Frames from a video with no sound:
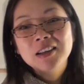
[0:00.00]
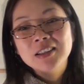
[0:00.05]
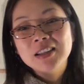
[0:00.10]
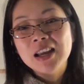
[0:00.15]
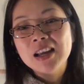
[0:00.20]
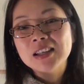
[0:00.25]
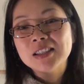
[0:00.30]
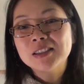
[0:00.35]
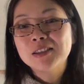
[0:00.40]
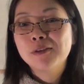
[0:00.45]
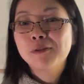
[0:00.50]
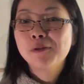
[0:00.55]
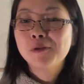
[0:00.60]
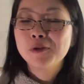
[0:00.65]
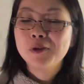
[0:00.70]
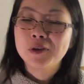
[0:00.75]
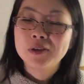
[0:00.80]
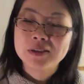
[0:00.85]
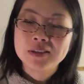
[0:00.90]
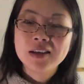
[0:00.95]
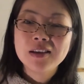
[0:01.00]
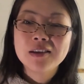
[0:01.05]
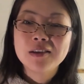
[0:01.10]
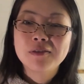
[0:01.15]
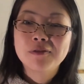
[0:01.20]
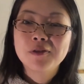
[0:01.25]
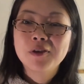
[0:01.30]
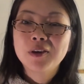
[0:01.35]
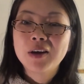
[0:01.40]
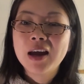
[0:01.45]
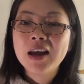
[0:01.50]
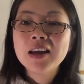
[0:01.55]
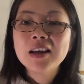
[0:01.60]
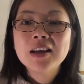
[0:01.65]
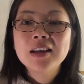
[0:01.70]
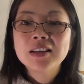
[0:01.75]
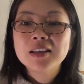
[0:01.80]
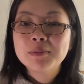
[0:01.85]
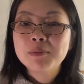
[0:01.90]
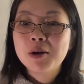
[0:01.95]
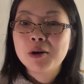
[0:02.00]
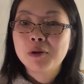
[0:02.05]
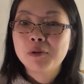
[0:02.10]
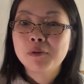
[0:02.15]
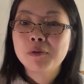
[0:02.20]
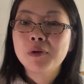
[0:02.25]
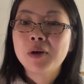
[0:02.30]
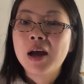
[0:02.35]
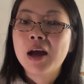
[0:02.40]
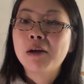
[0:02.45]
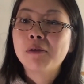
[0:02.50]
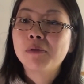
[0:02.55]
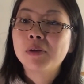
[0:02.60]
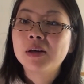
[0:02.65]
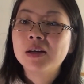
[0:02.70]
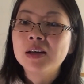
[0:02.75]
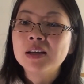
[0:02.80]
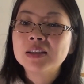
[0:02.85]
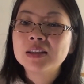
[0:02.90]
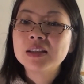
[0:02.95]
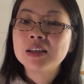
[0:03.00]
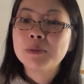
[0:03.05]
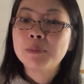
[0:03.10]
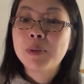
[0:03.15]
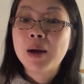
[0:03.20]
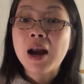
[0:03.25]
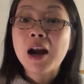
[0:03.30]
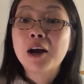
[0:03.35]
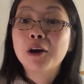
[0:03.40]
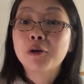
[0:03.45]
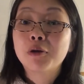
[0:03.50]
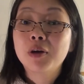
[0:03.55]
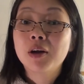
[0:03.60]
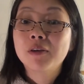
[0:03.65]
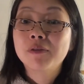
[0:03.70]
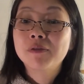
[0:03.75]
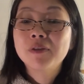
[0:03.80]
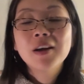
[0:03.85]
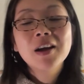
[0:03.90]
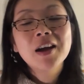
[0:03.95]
Test for yourself, okay? Tomorrow we will have a listening paragraph.